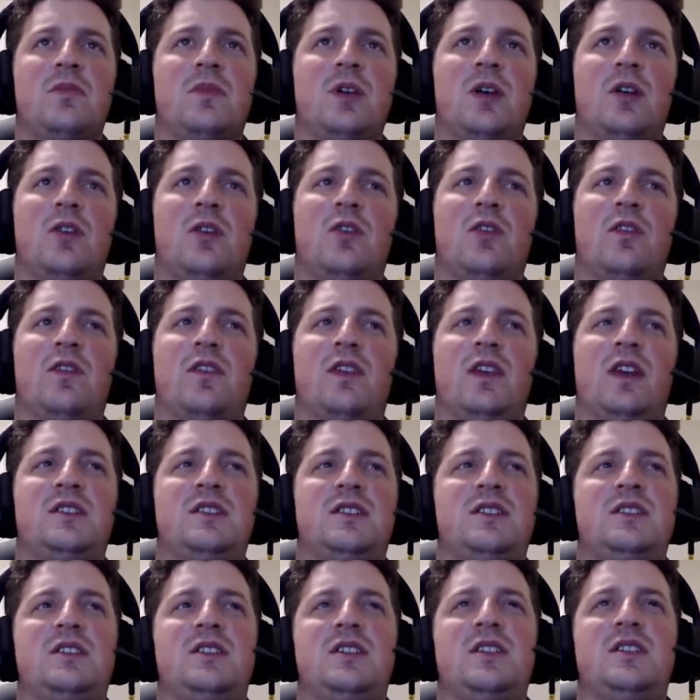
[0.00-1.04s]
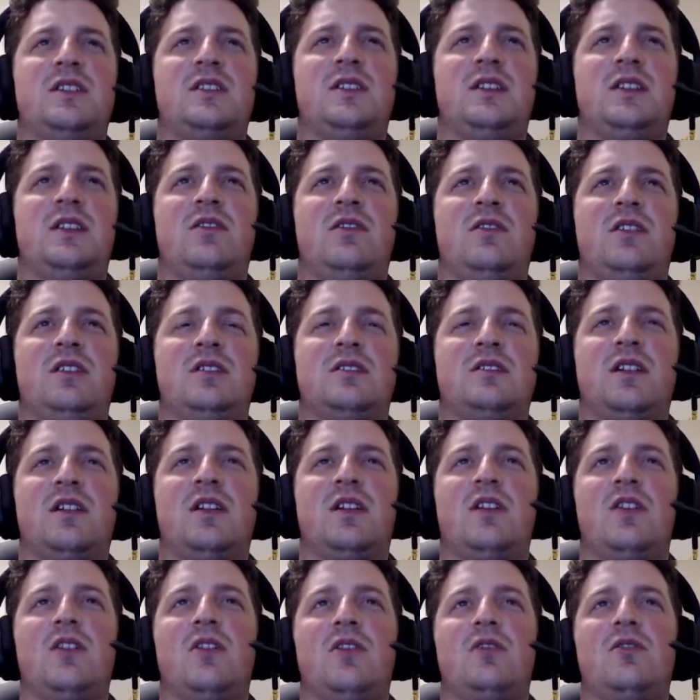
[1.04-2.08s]
a lot of the existing series. Like,
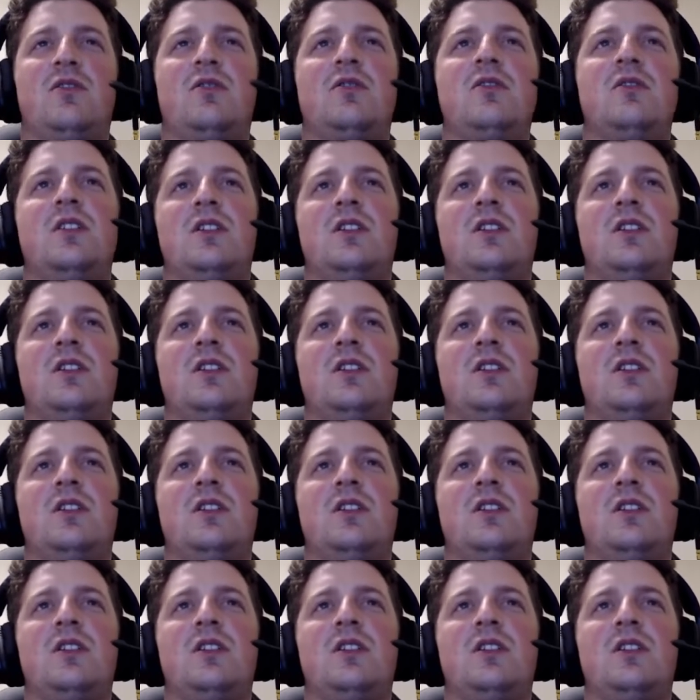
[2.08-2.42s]
I know